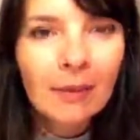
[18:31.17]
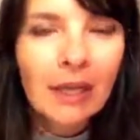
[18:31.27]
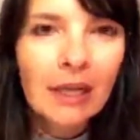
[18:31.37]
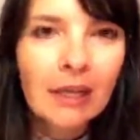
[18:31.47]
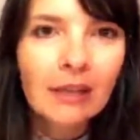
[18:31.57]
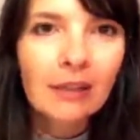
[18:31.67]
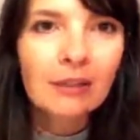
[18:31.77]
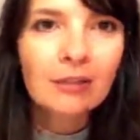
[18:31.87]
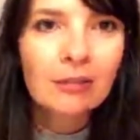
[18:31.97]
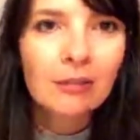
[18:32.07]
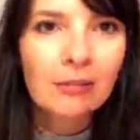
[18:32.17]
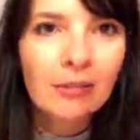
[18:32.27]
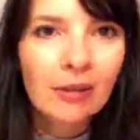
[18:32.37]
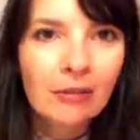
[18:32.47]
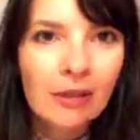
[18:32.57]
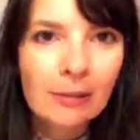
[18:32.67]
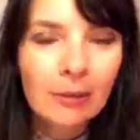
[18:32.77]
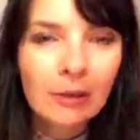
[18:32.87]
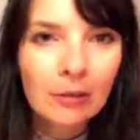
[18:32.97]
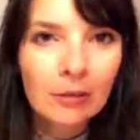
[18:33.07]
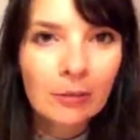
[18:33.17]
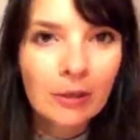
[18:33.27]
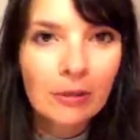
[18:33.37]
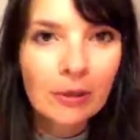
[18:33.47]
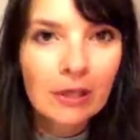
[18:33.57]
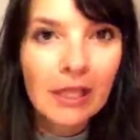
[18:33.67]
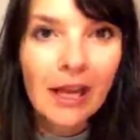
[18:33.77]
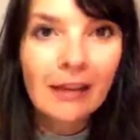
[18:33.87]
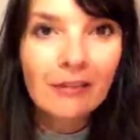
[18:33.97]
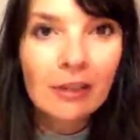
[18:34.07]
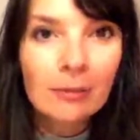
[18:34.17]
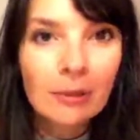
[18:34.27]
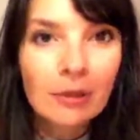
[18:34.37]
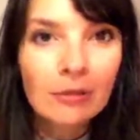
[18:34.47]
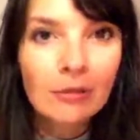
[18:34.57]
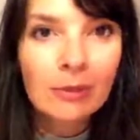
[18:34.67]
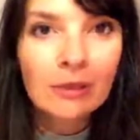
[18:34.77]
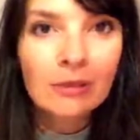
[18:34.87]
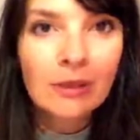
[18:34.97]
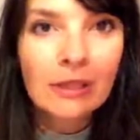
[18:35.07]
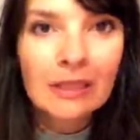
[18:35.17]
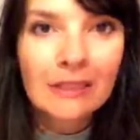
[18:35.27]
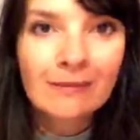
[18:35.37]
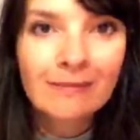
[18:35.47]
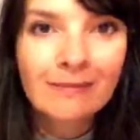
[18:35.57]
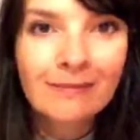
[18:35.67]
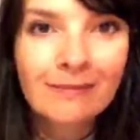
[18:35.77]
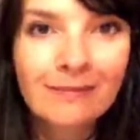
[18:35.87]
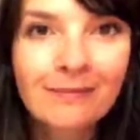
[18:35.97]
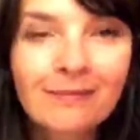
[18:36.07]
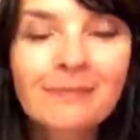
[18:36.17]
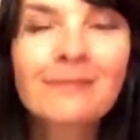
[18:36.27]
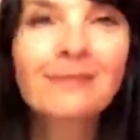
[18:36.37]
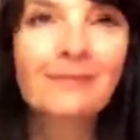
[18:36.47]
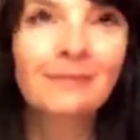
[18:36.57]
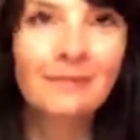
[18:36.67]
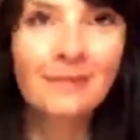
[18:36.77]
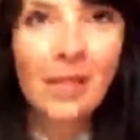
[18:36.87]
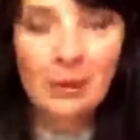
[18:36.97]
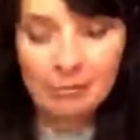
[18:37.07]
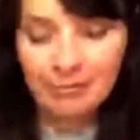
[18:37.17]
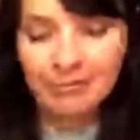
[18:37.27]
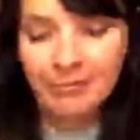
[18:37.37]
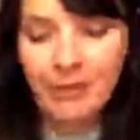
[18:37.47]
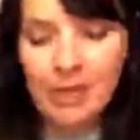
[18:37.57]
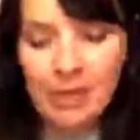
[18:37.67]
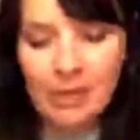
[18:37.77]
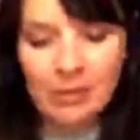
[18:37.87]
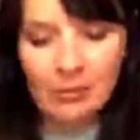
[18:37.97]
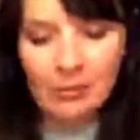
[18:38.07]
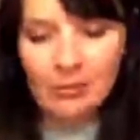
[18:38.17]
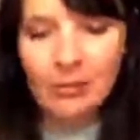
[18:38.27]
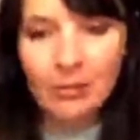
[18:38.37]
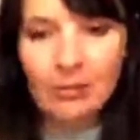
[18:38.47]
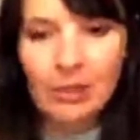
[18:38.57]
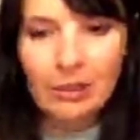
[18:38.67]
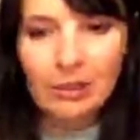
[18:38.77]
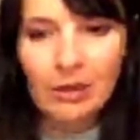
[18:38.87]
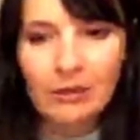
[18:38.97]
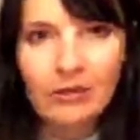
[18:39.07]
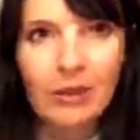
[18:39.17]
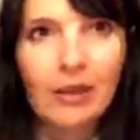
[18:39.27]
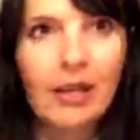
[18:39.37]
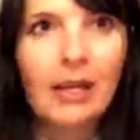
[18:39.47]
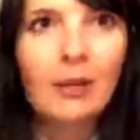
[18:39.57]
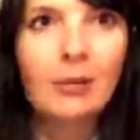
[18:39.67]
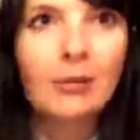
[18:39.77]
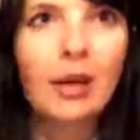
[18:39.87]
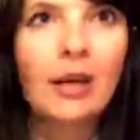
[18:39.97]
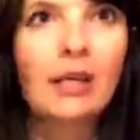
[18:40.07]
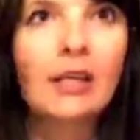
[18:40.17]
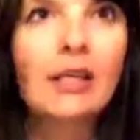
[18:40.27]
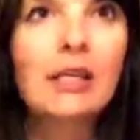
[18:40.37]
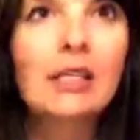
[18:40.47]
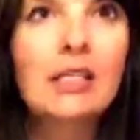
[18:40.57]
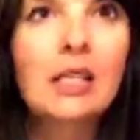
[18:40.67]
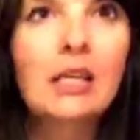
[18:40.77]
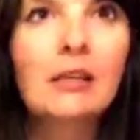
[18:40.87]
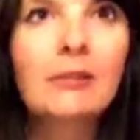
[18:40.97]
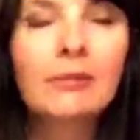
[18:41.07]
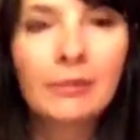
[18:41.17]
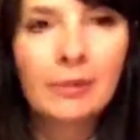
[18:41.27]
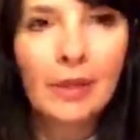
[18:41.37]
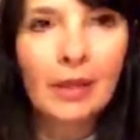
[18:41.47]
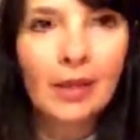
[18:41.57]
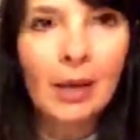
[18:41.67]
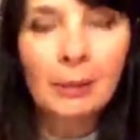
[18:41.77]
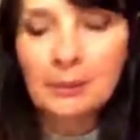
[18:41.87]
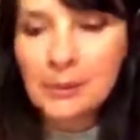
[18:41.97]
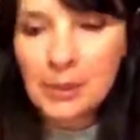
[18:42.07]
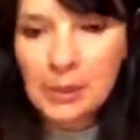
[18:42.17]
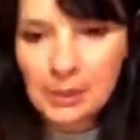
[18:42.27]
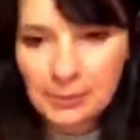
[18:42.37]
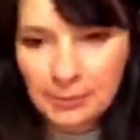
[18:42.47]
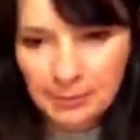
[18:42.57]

But I like it there too, on Facebook, YouTube, and Twitch. Hi, Facebook, YouTube, and Twitch. Okay, so don't let your heart fall. I hope you like it. Here it comes.